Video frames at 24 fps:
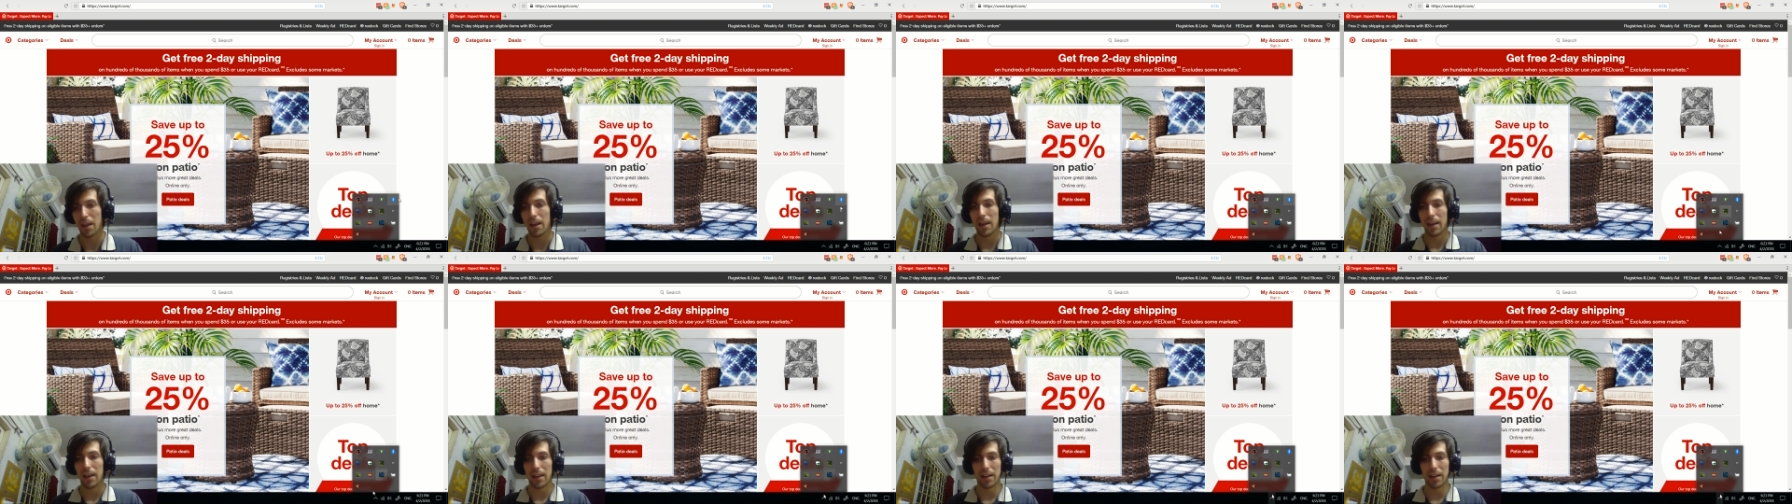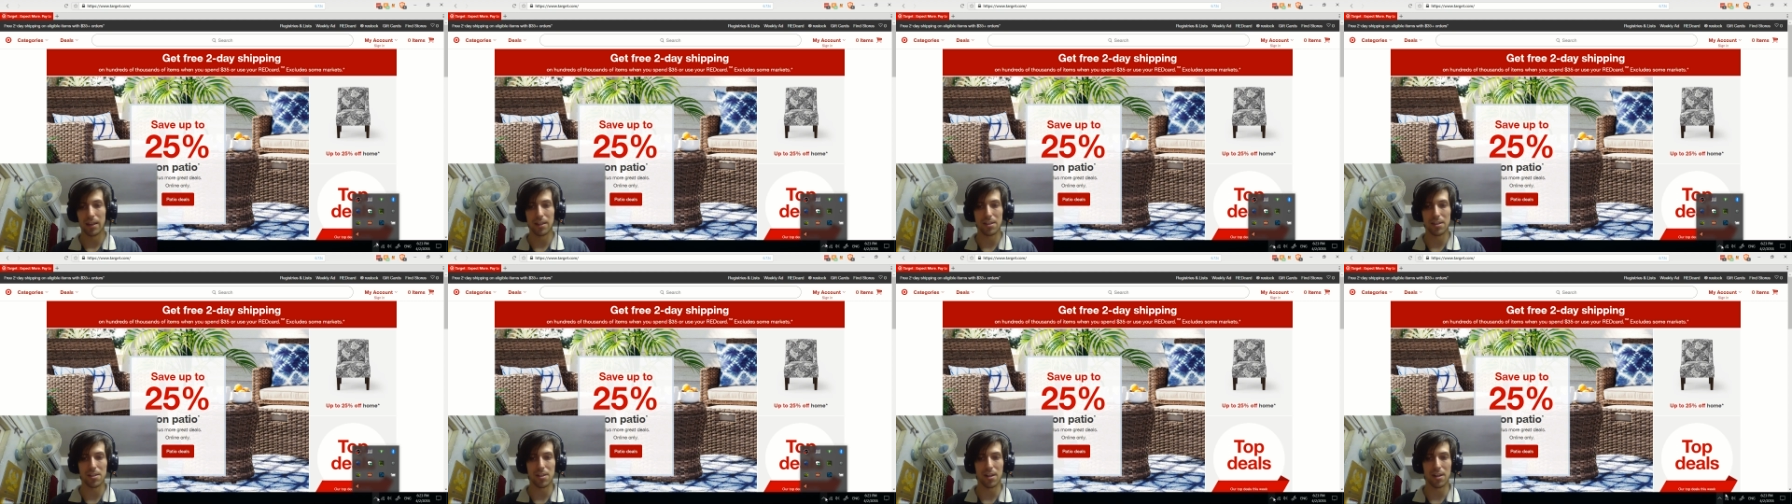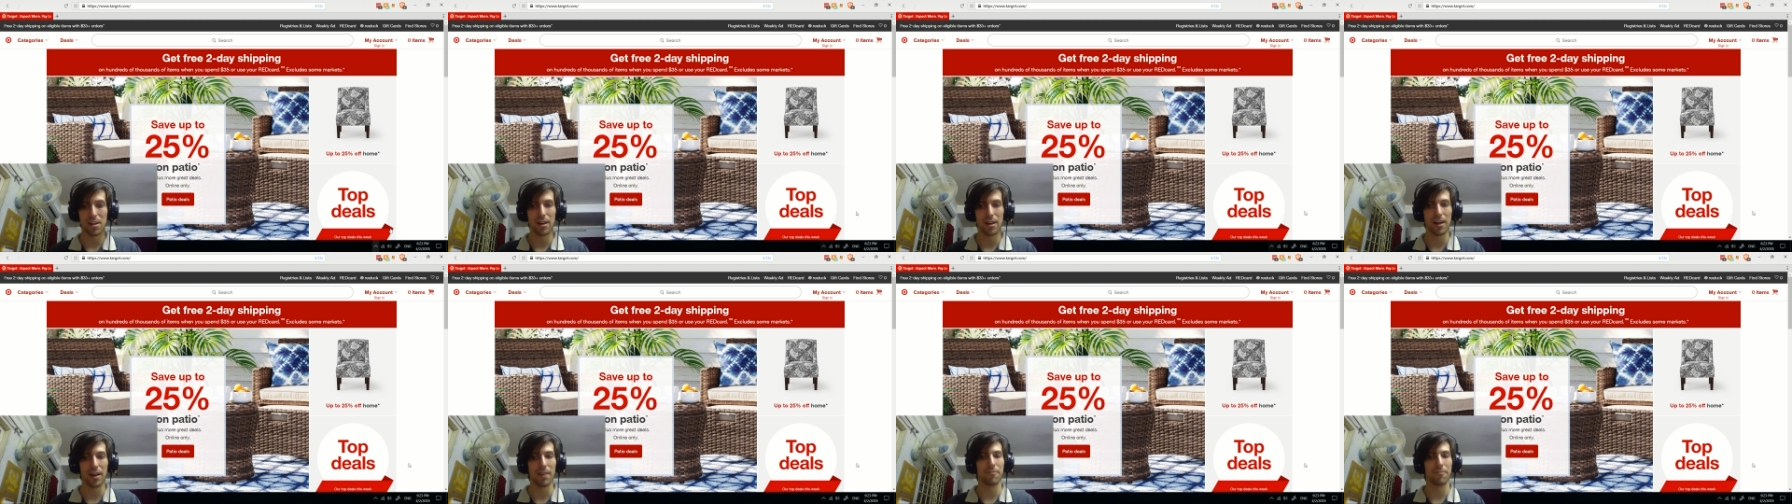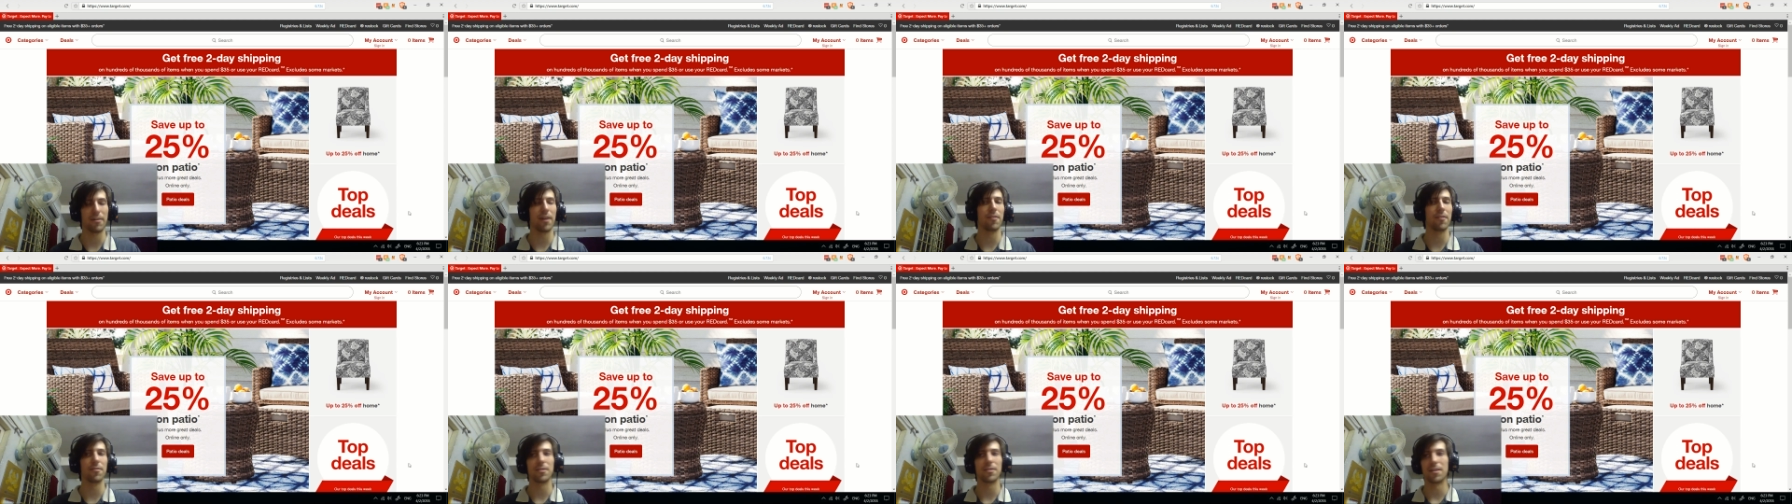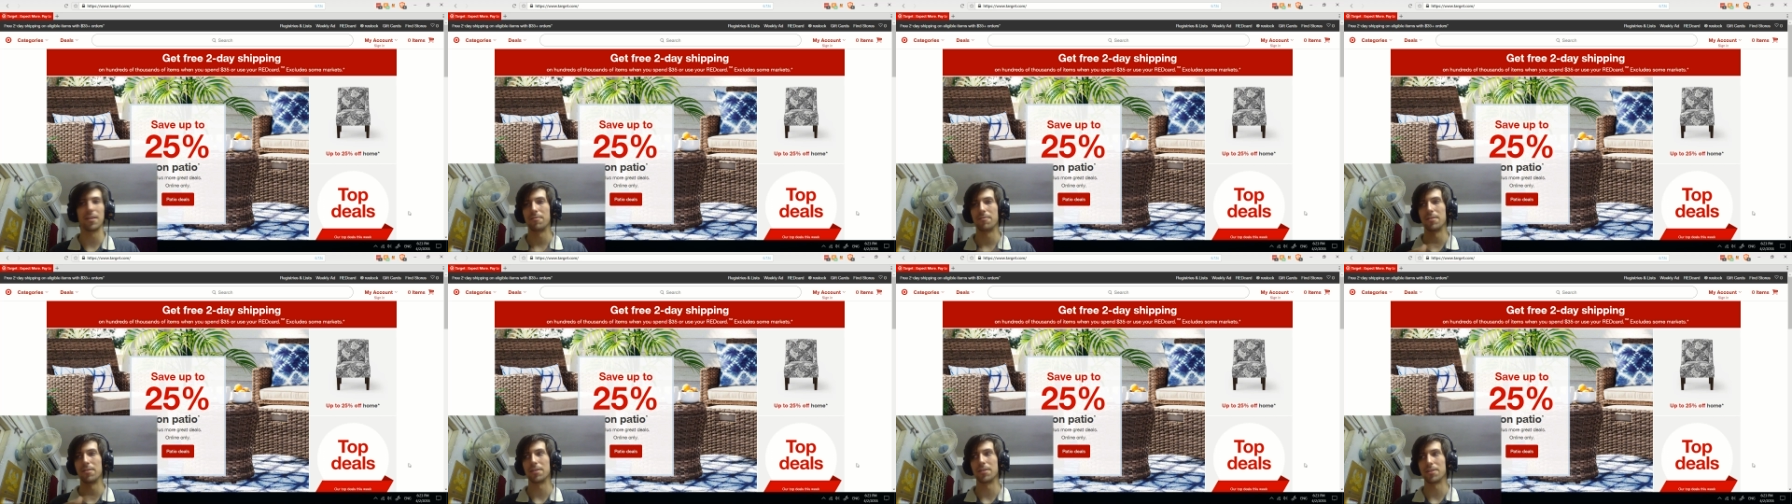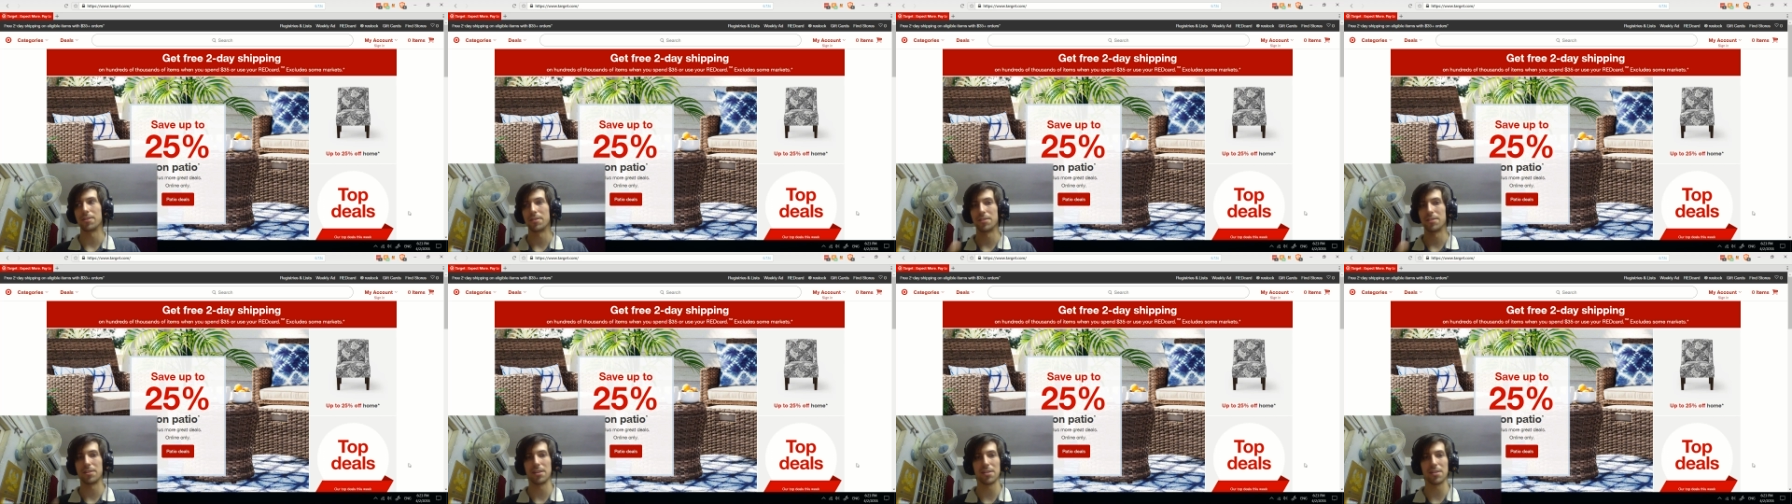is uh, I found a really
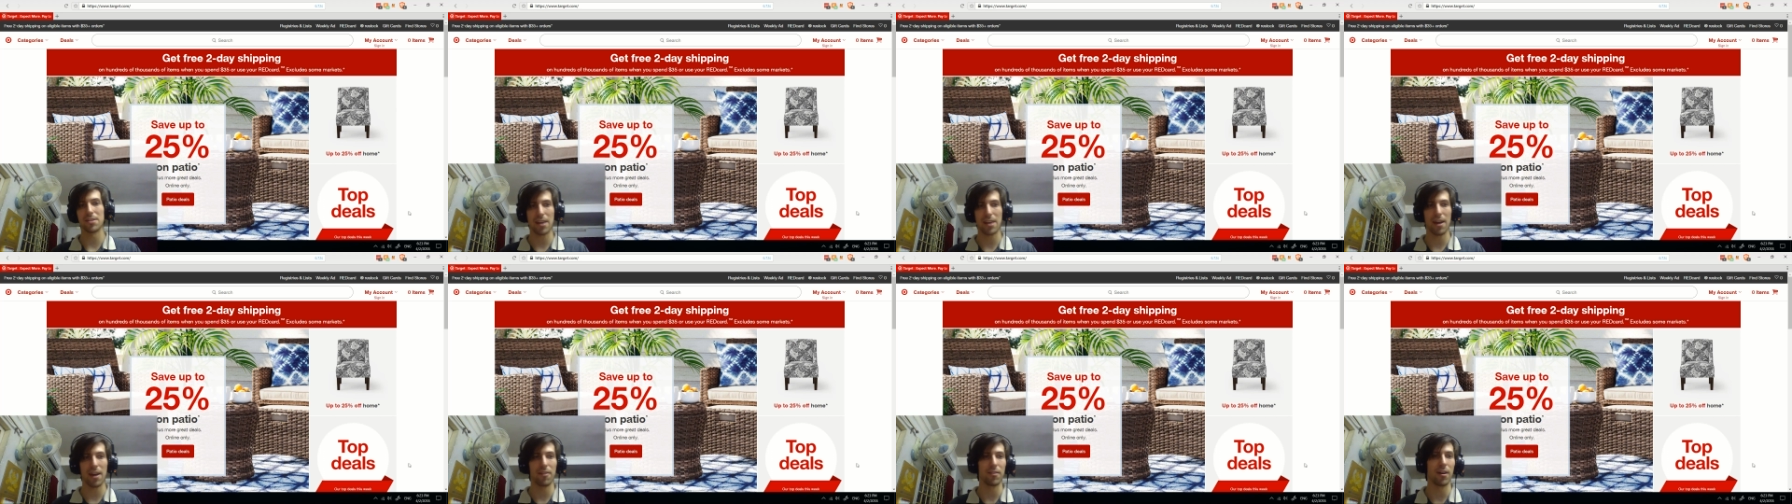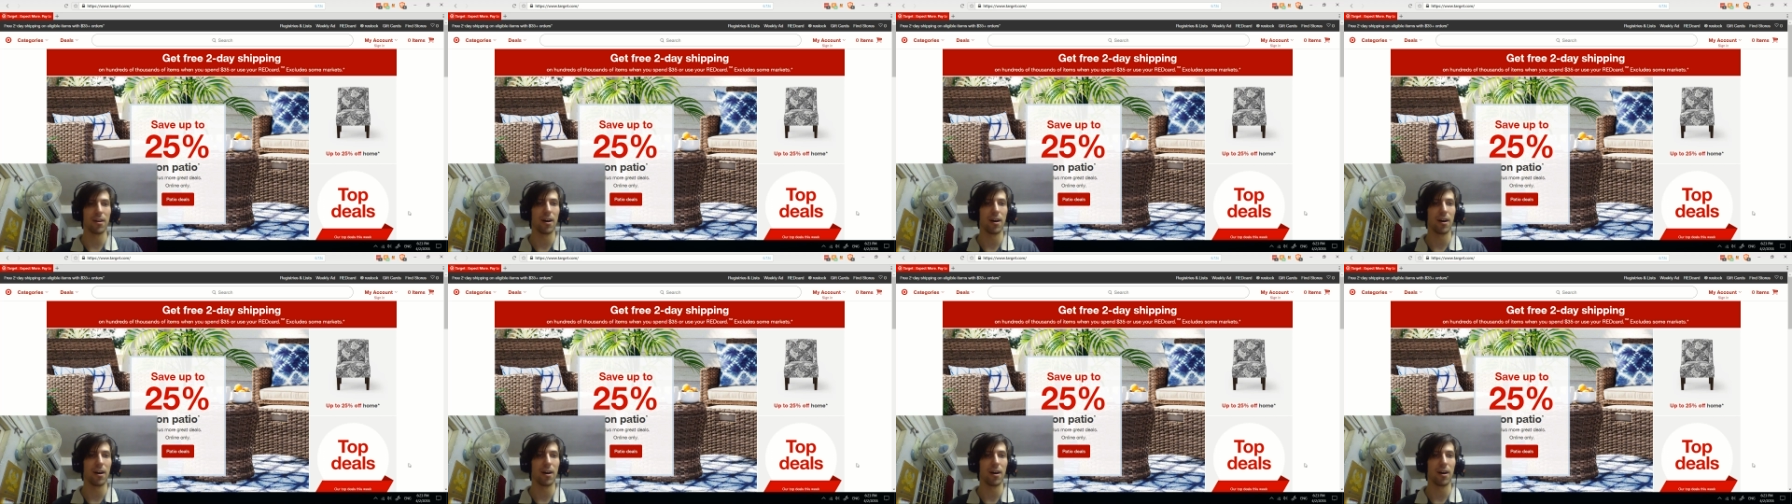good discount